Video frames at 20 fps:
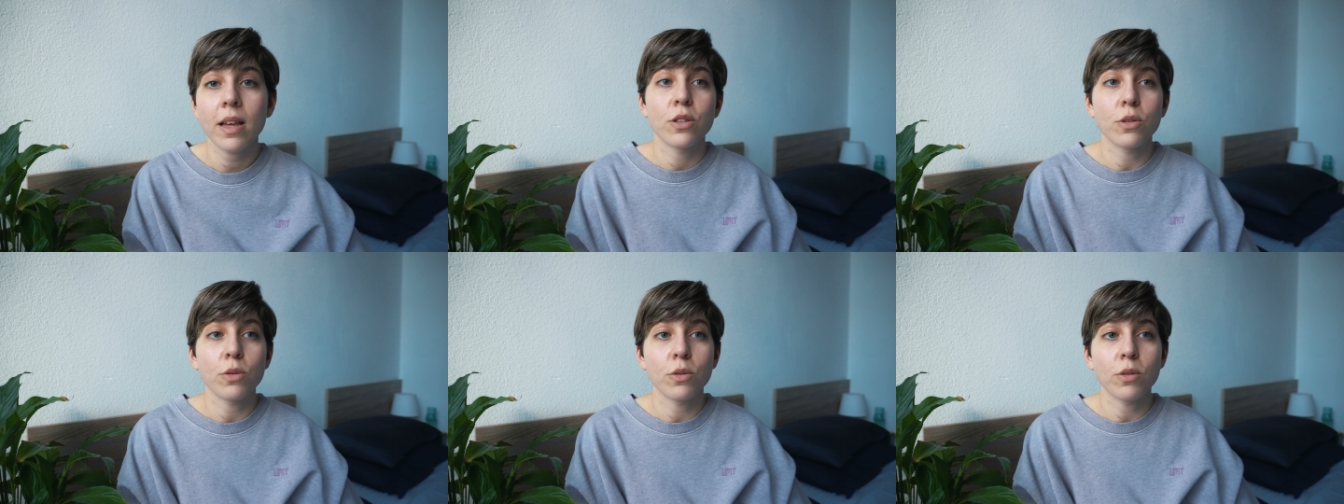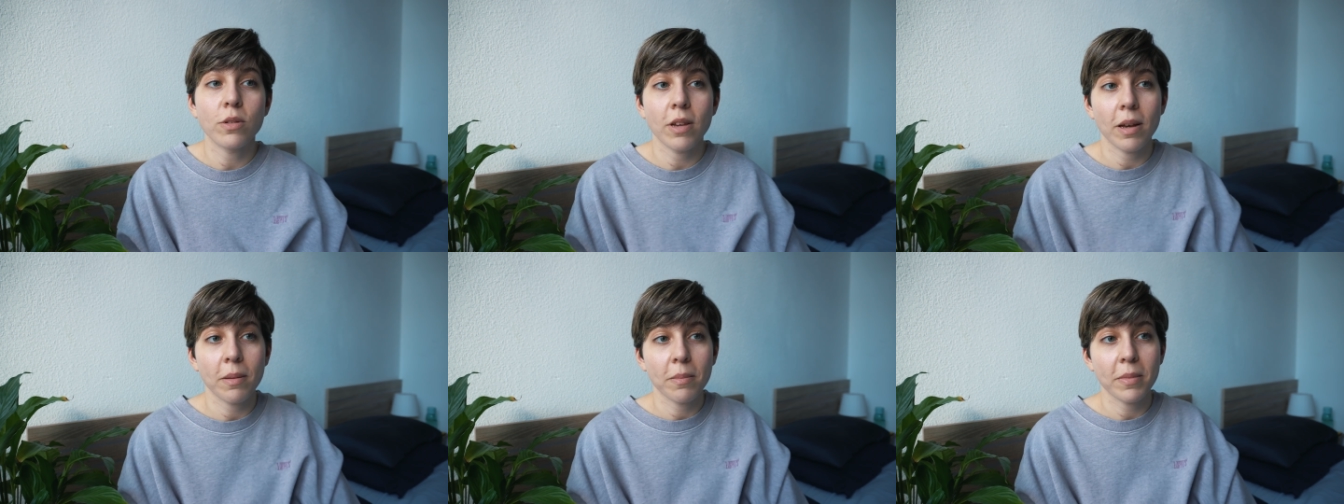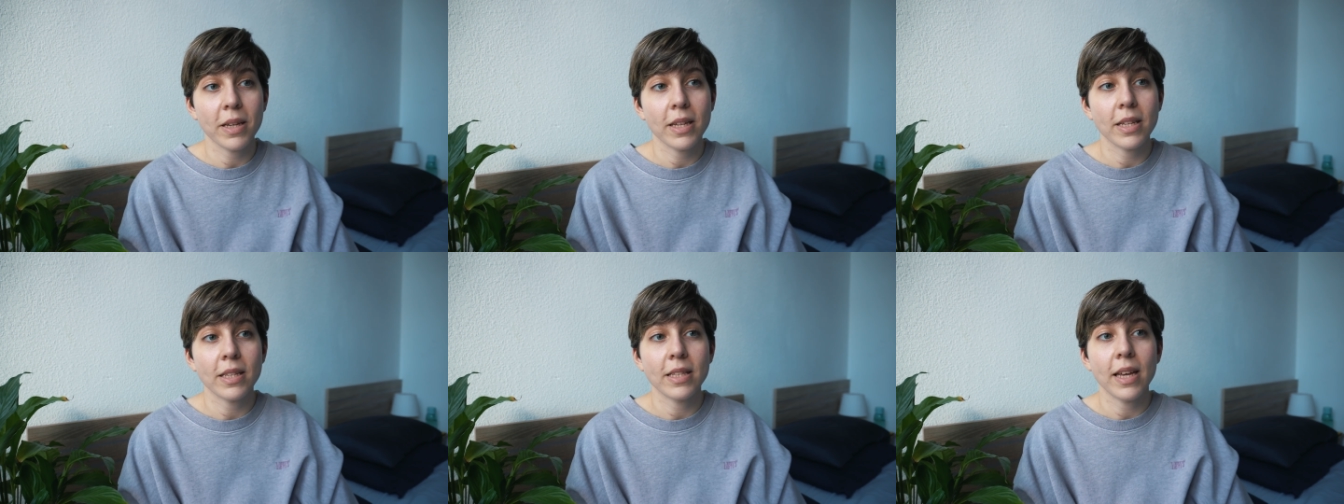to tell
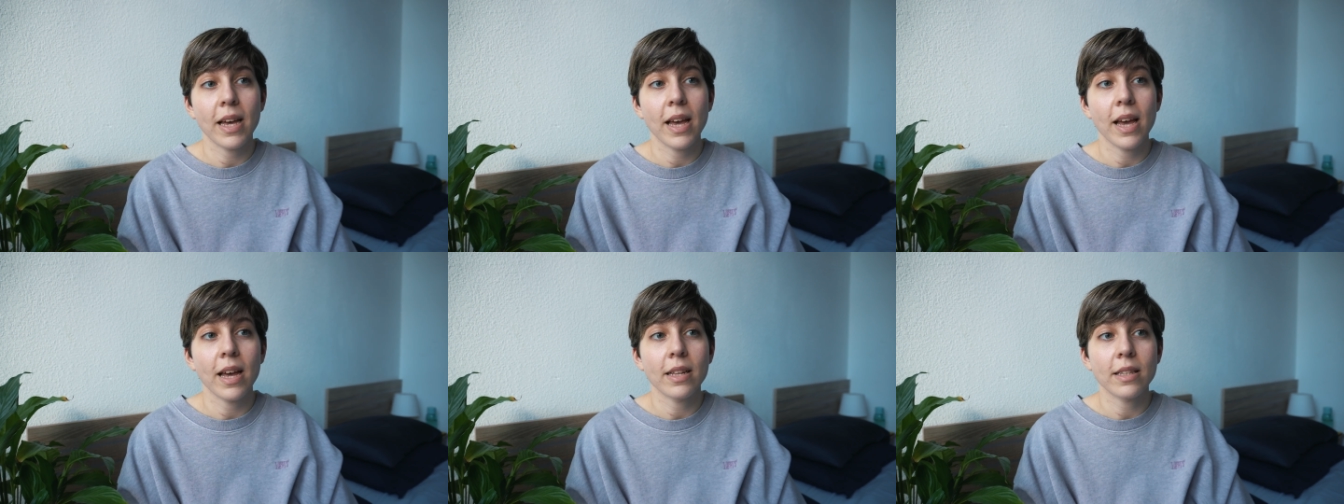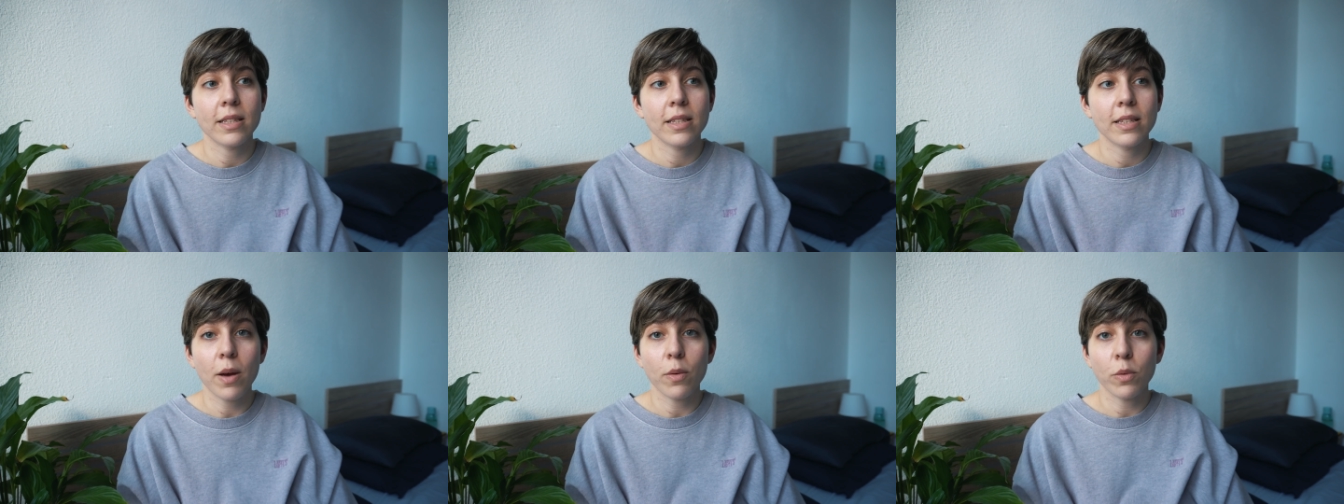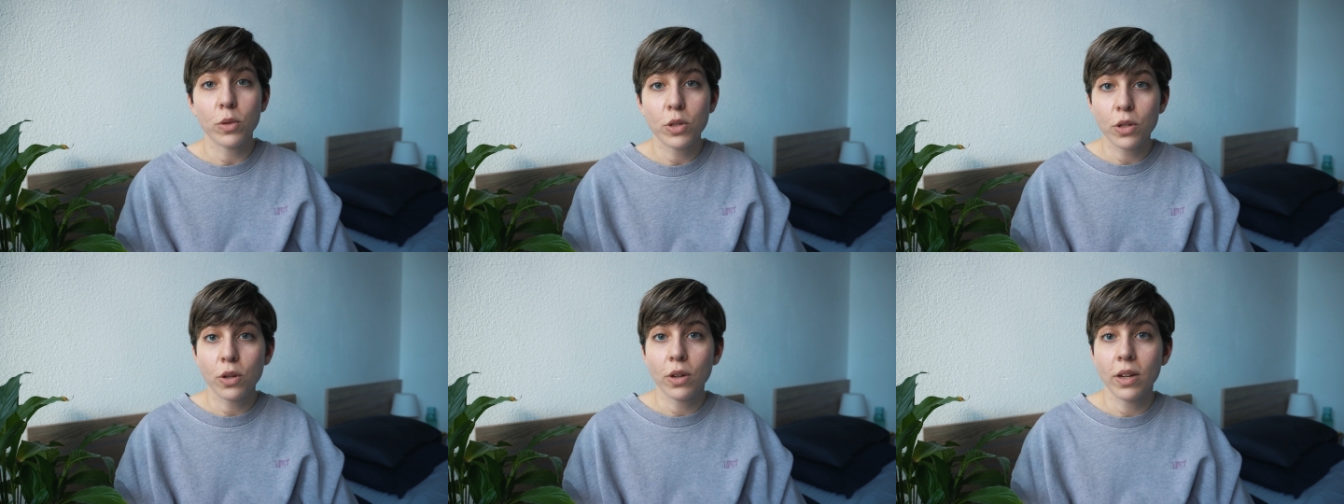me that I
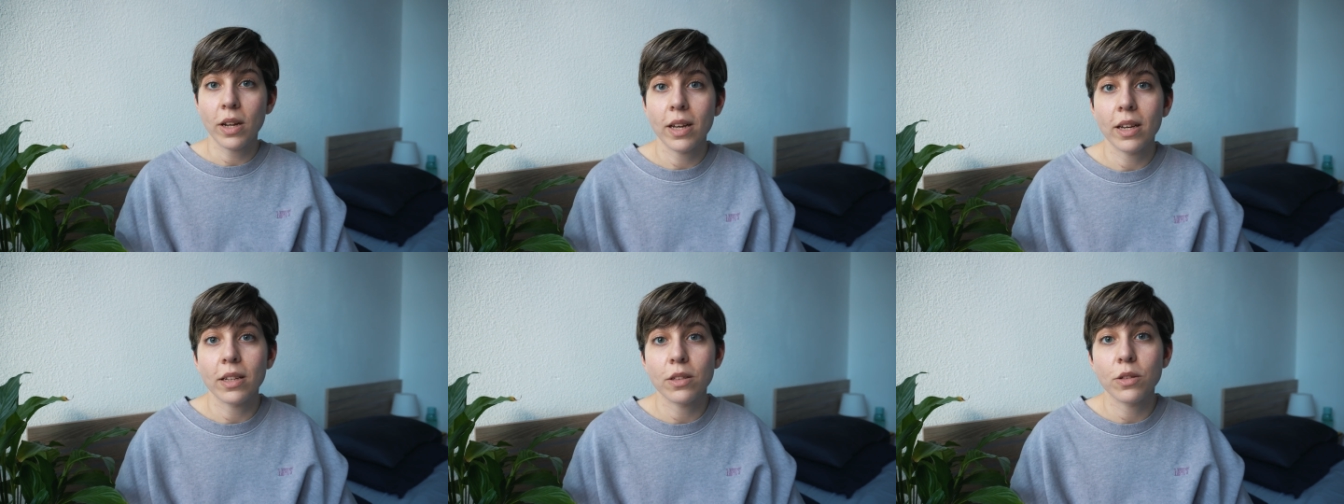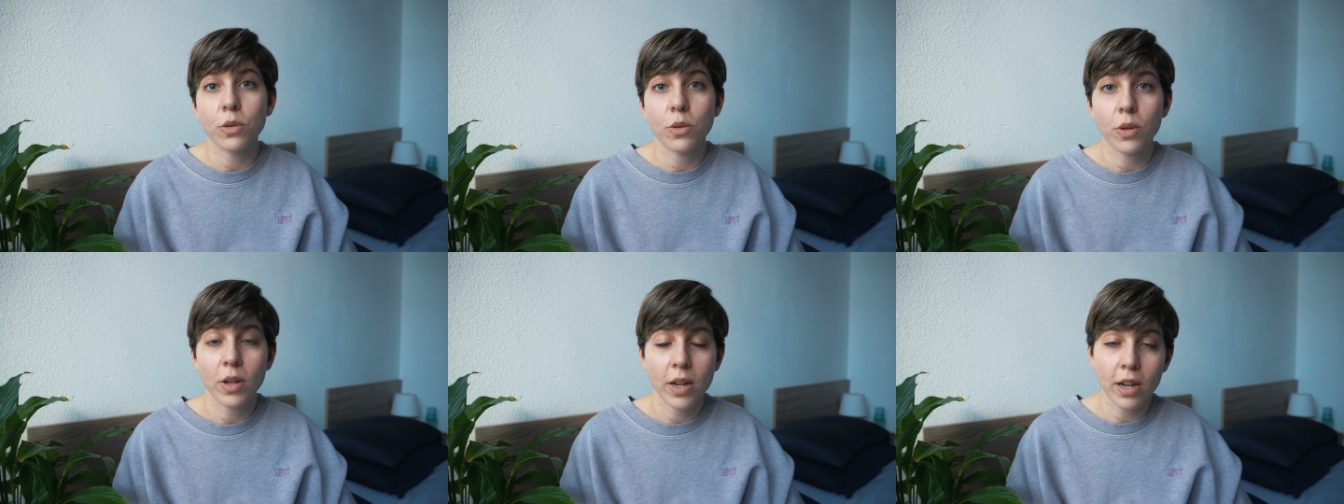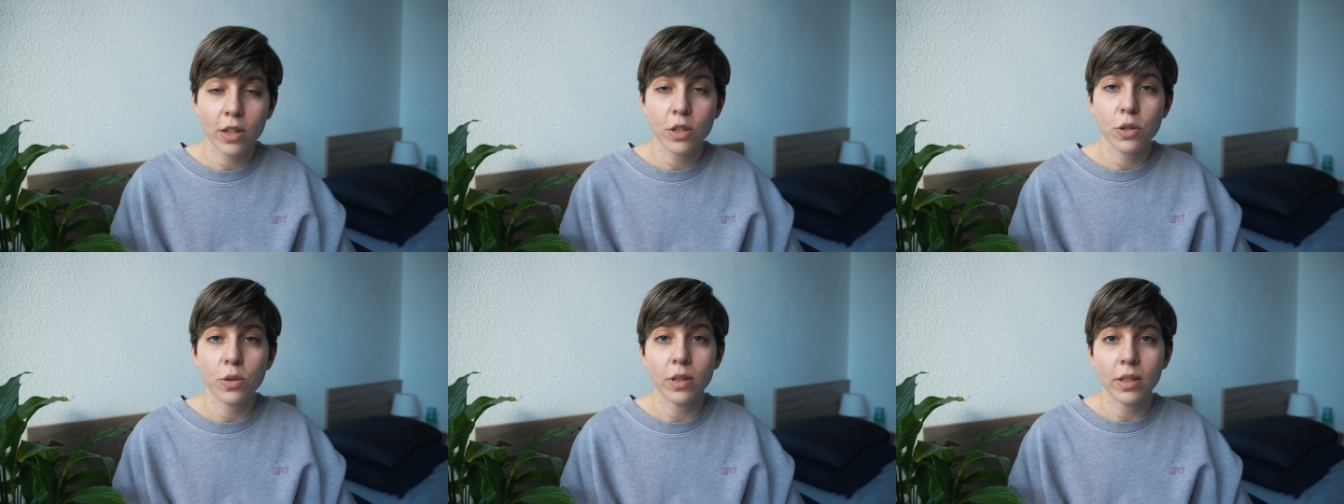was gonna do an
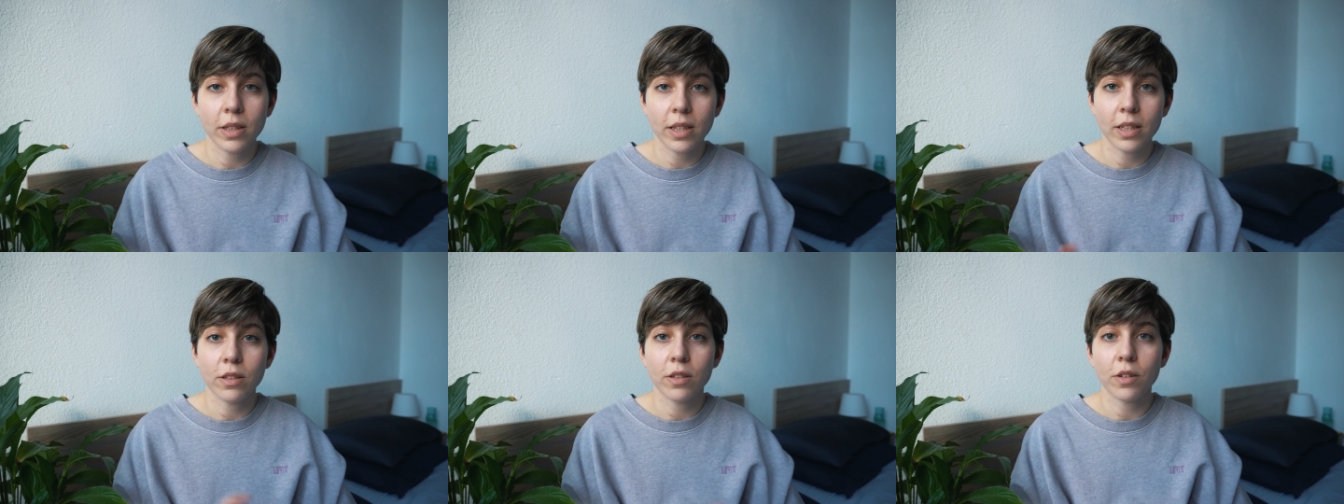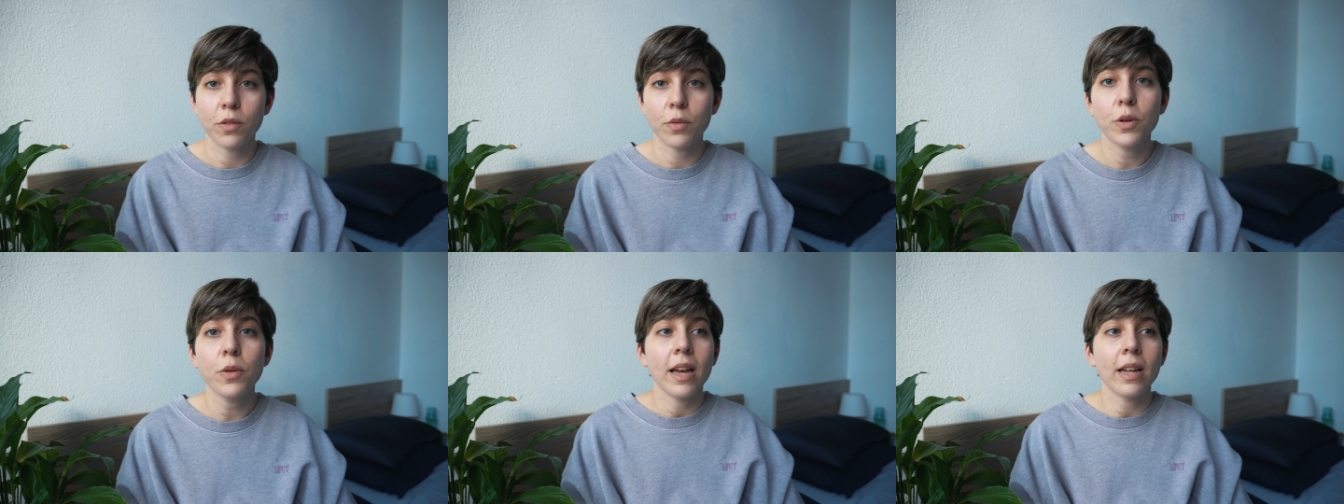actual interview.